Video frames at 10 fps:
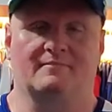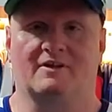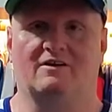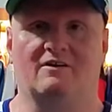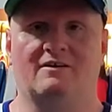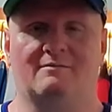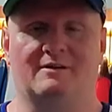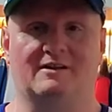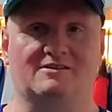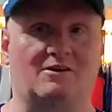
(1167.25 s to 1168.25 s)
You know,
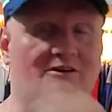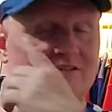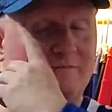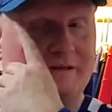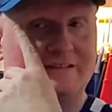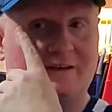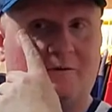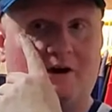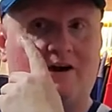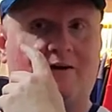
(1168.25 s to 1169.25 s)
it just always depends on
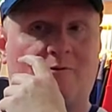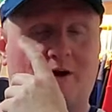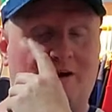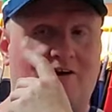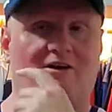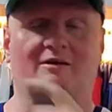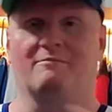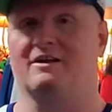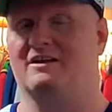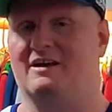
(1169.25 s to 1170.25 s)
where you're where you're
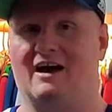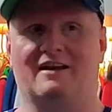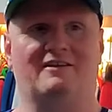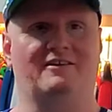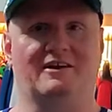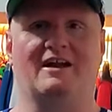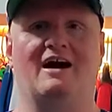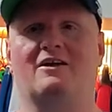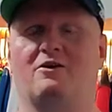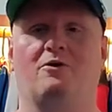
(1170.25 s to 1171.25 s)
looking, but you gotta you
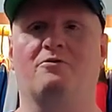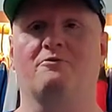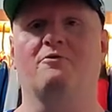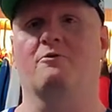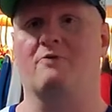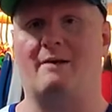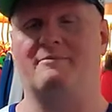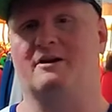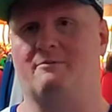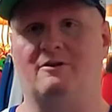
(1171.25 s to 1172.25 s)
gotta go through the
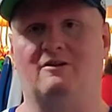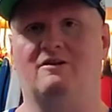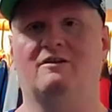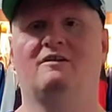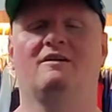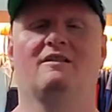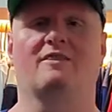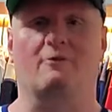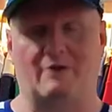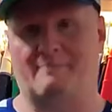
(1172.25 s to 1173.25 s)
reputable
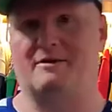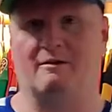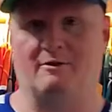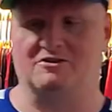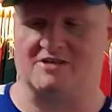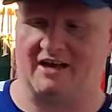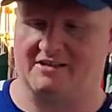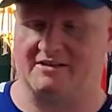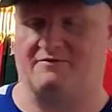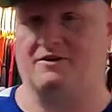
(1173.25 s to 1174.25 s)
the reputable
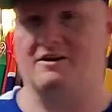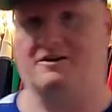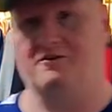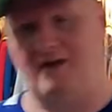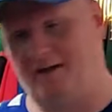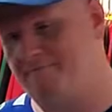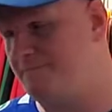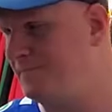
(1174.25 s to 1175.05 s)
sites if you're gonna do that.